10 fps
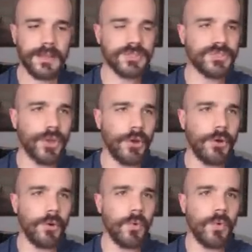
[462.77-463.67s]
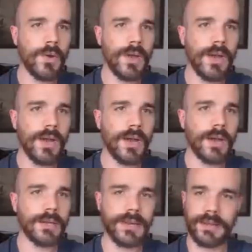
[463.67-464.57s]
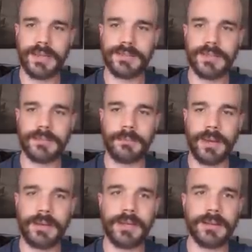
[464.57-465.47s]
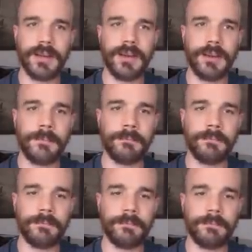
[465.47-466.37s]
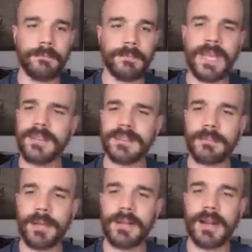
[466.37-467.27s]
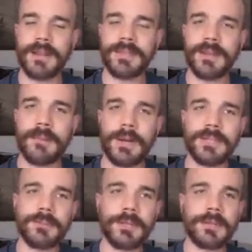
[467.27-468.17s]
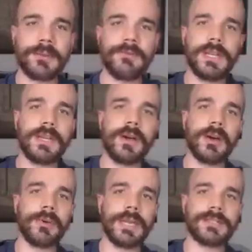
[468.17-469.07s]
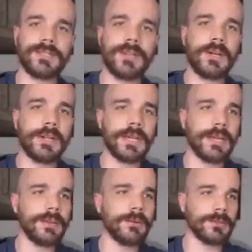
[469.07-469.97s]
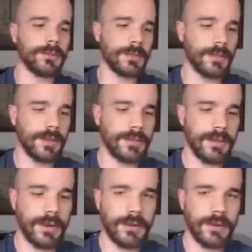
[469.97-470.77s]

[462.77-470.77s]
So yeah, I guess that's about it. Yeah, that's about it. I think I might do a little video installing it or something like that.